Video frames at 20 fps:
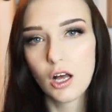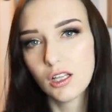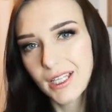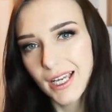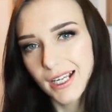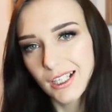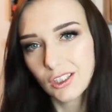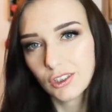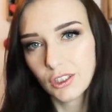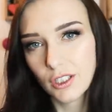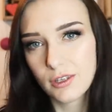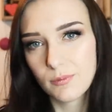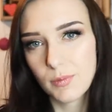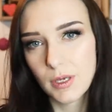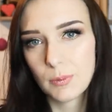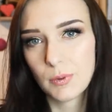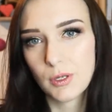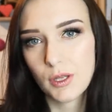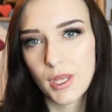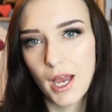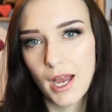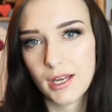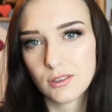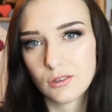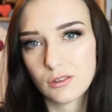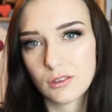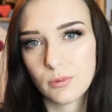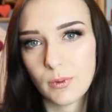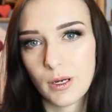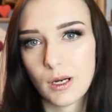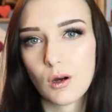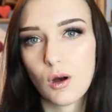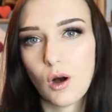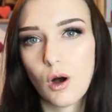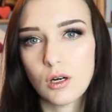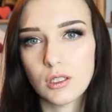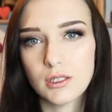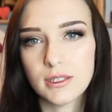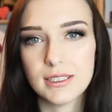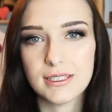Unlike a lot of the people that I talk about
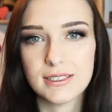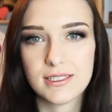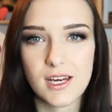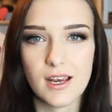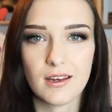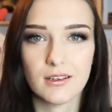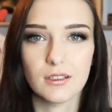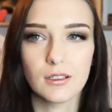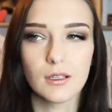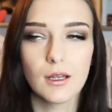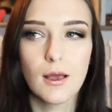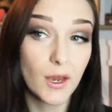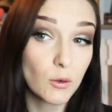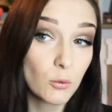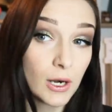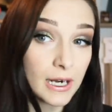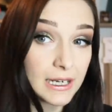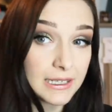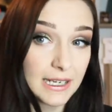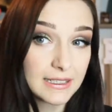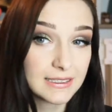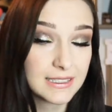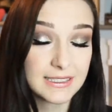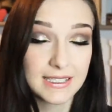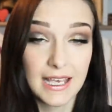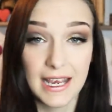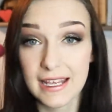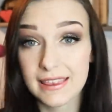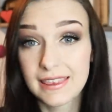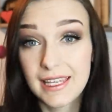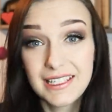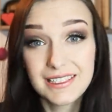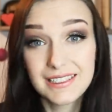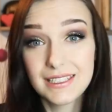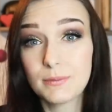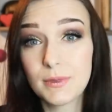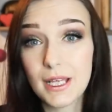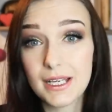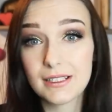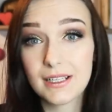on this channel, where I tend to say, they
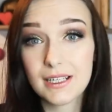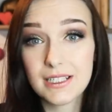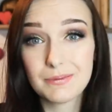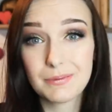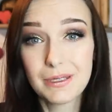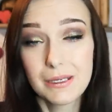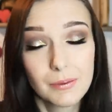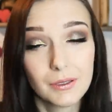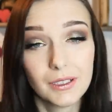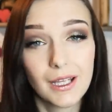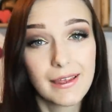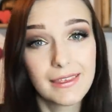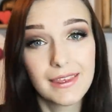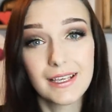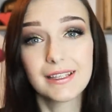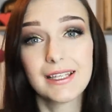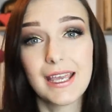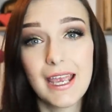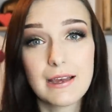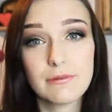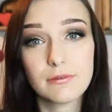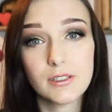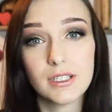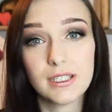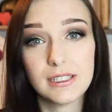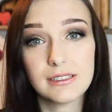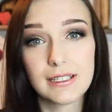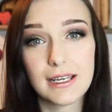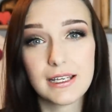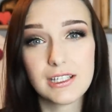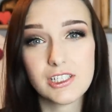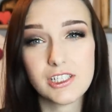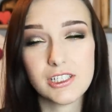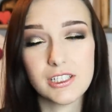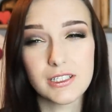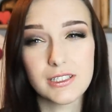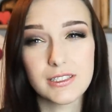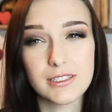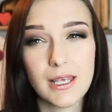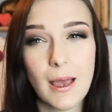seem like nice people, I think they have good
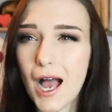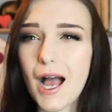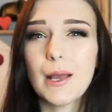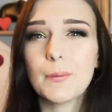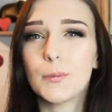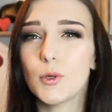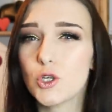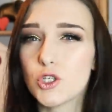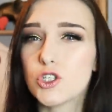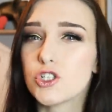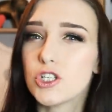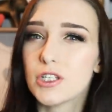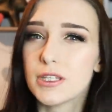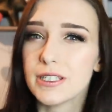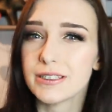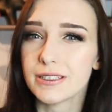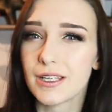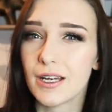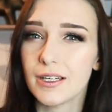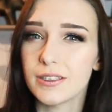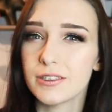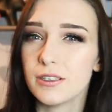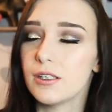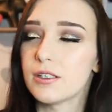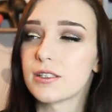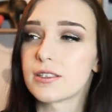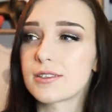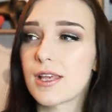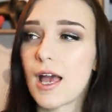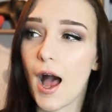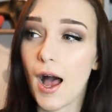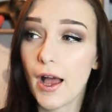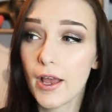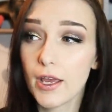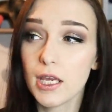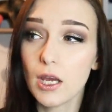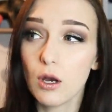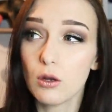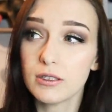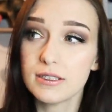intentions, I'm not sure this guy does.
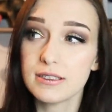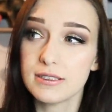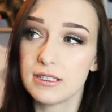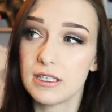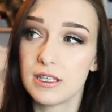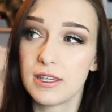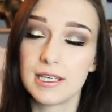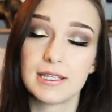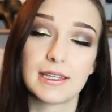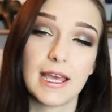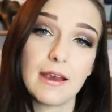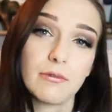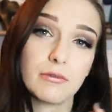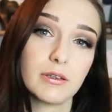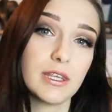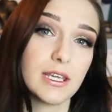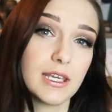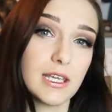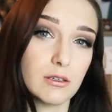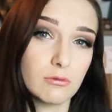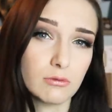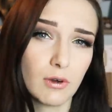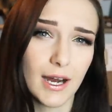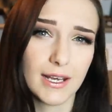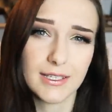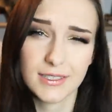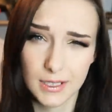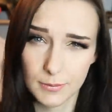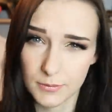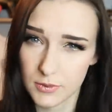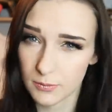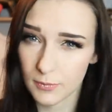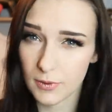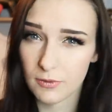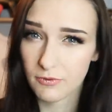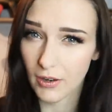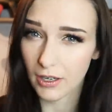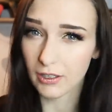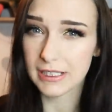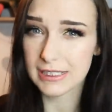I honestly think that everything he writes comes from a
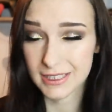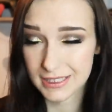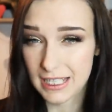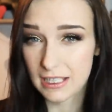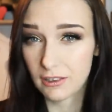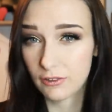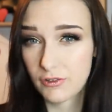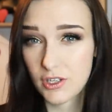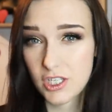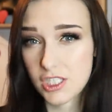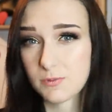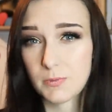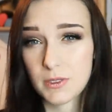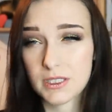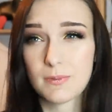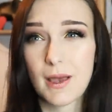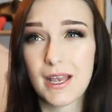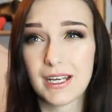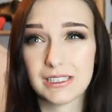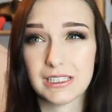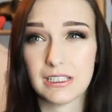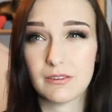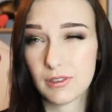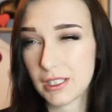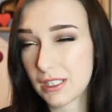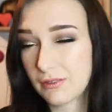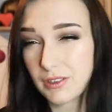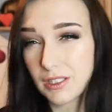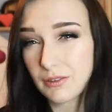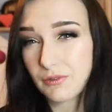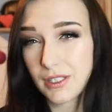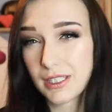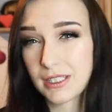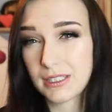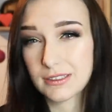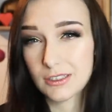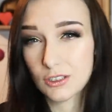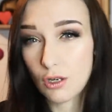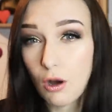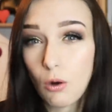very selfish perspective, even if
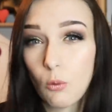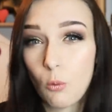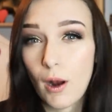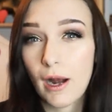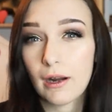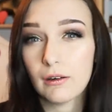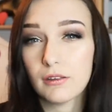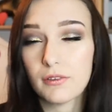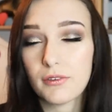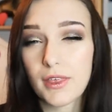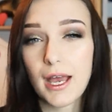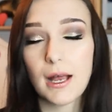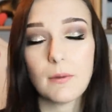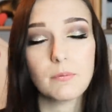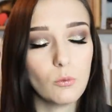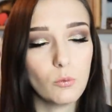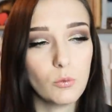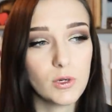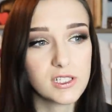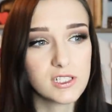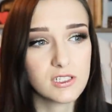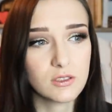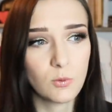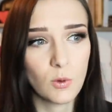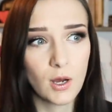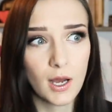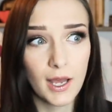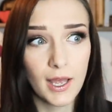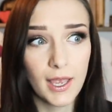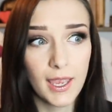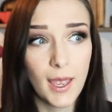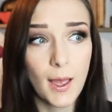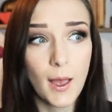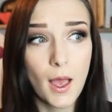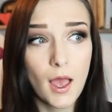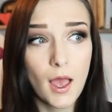he's not aware of that, which is why